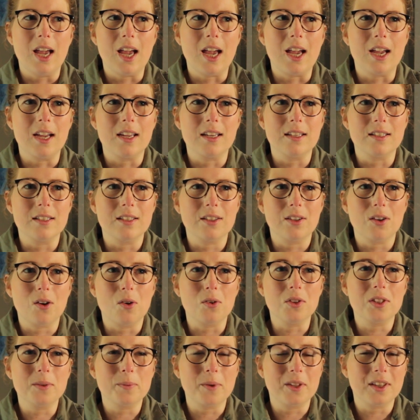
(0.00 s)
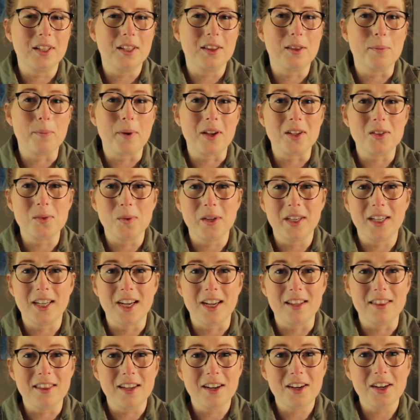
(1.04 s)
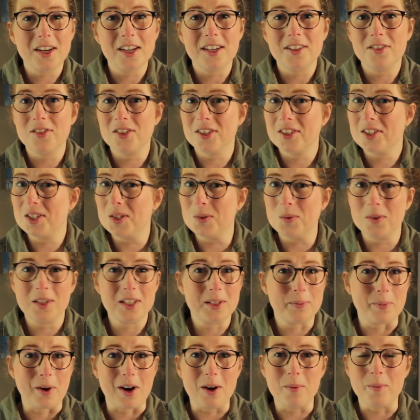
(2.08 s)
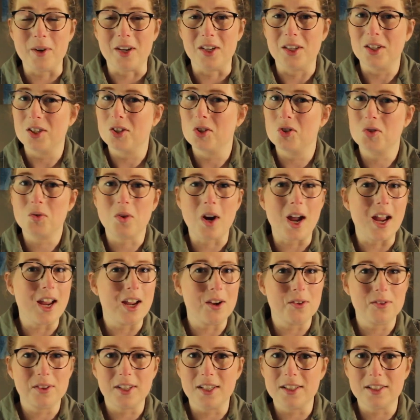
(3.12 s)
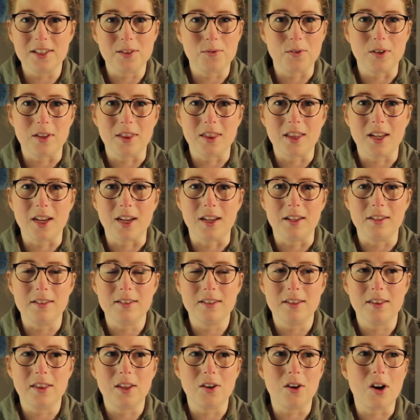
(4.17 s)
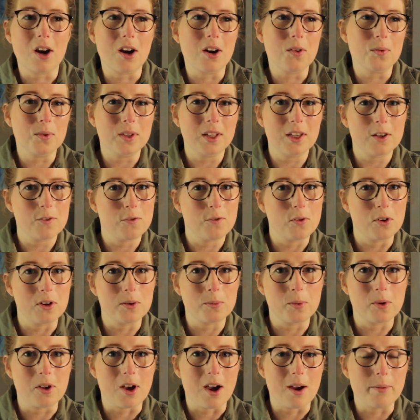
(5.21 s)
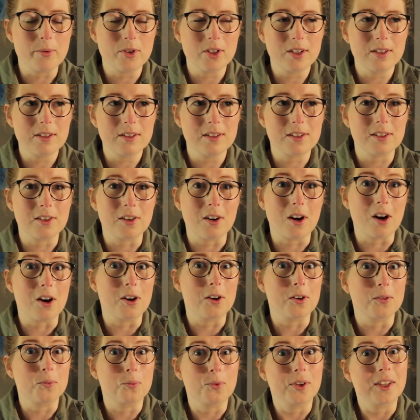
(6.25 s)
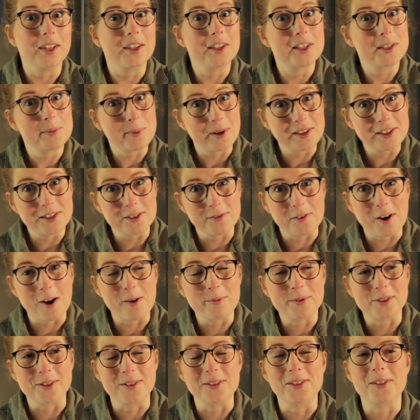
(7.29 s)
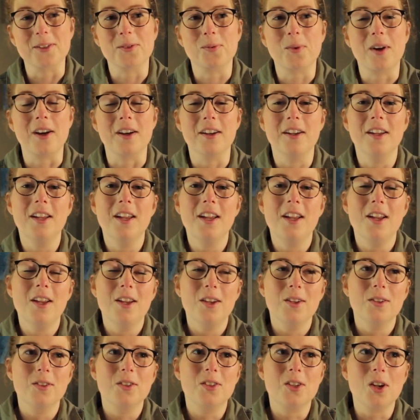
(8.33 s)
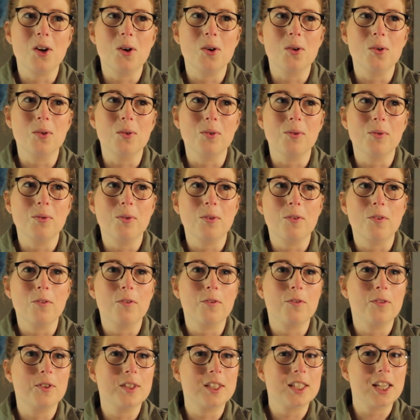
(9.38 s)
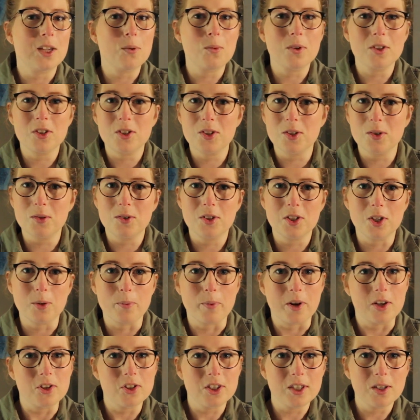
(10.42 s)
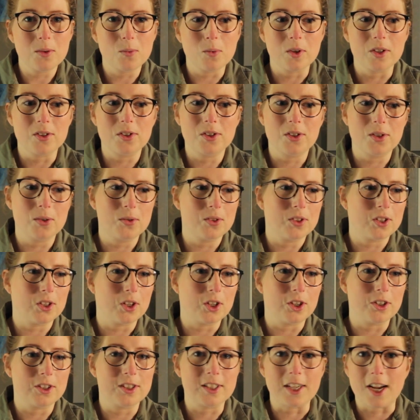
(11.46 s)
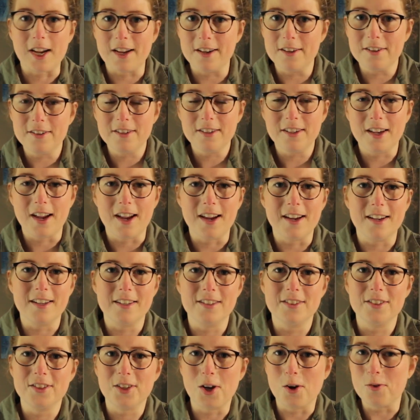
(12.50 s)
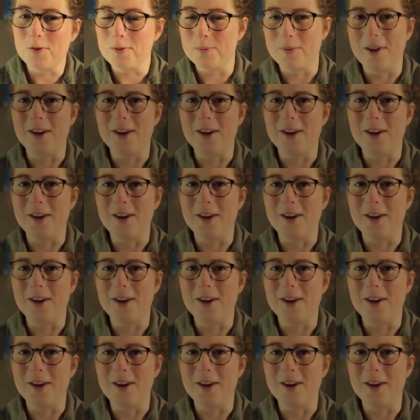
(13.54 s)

And ultimately the best way to get there is just to experiment. Try out these different things. There are really affordable options. There are really expensive options as well. So see what suits your budget, what suits your style, and go from